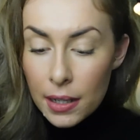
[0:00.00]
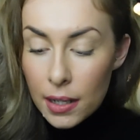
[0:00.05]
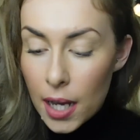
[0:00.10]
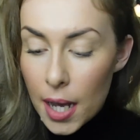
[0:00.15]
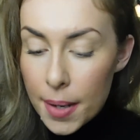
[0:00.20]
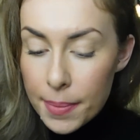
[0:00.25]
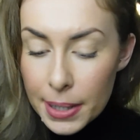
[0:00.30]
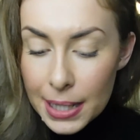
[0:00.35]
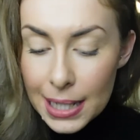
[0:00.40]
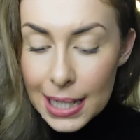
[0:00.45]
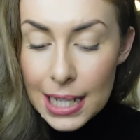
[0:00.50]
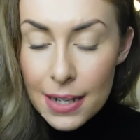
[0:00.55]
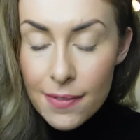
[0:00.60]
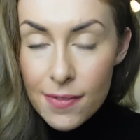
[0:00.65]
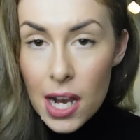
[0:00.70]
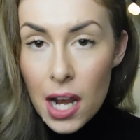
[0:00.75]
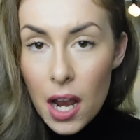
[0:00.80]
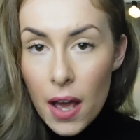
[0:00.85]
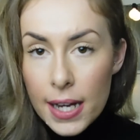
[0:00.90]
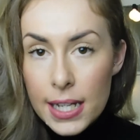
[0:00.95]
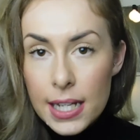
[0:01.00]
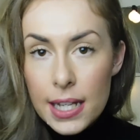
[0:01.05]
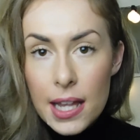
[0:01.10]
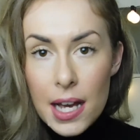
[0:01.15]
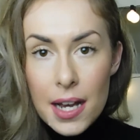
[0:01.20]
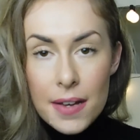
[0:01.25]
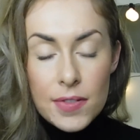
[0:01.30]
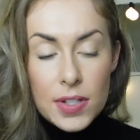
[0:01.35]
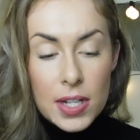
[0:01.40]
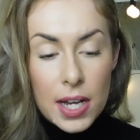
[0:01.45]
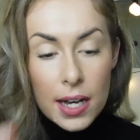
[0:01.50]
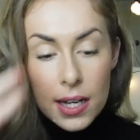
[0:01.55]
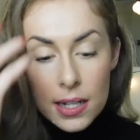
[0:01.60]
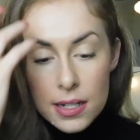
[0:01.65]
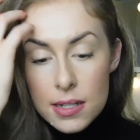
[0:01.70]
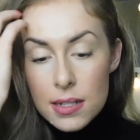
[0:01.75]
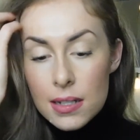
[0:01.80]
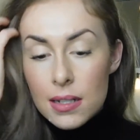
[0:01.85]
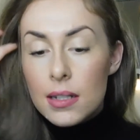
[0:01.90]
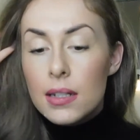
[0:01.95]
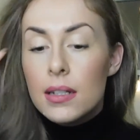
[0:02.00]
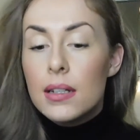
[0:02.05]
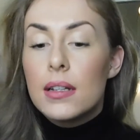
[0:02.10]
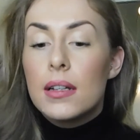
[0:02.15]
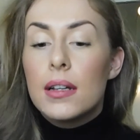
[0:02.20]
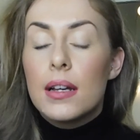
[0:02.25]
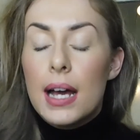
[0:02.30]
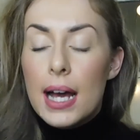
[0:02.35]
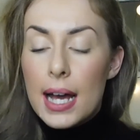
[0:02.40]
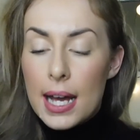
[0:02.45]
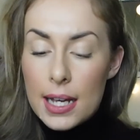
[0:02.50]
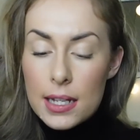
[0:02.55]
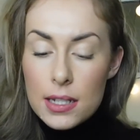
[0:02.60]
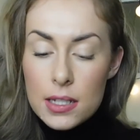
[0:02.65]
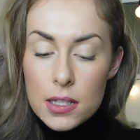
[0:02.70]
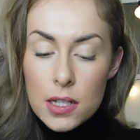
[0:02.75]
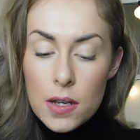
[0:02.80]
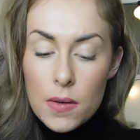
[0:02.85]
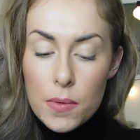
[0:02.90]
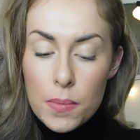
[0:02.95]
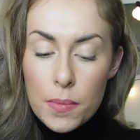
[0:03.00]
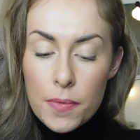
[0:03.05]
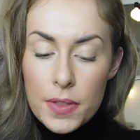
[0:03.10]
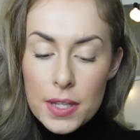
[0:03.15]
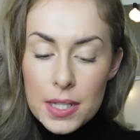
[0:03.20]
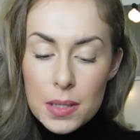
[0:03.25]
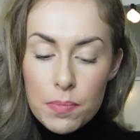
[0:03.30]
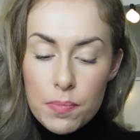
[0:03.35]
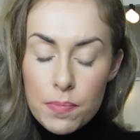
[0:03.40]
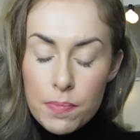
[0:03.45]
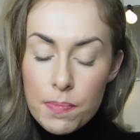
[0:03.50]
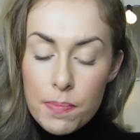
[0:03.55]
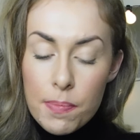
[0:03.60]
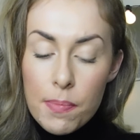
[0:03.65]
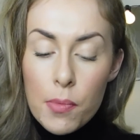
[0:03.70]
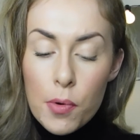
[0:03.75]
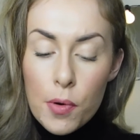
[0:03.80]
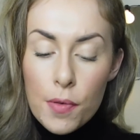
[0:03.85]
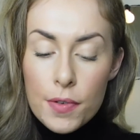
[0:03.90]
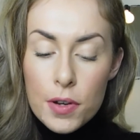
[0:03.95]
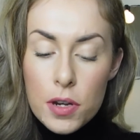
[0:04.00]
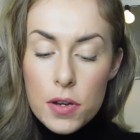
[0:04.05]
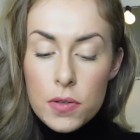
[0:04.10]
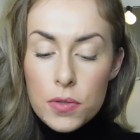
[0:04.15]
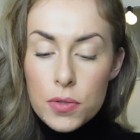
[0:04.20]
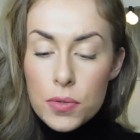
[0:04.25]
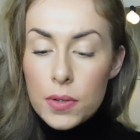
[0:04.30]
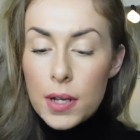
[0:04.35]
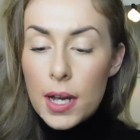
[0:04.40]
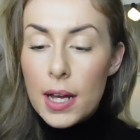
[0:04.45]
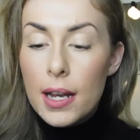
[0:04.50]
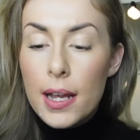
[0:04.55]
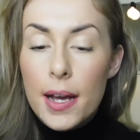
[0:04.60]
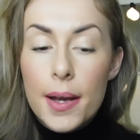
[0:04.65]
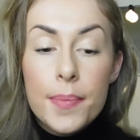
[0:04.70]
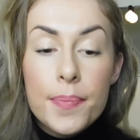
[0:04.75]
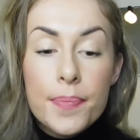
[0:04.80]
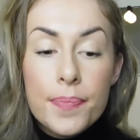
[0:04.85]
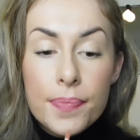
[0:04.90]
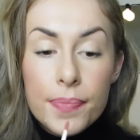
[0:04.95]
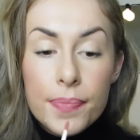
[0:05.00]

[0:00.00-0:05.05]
I'm going to leave the liner that I've done and go on with this more of a neutral colour.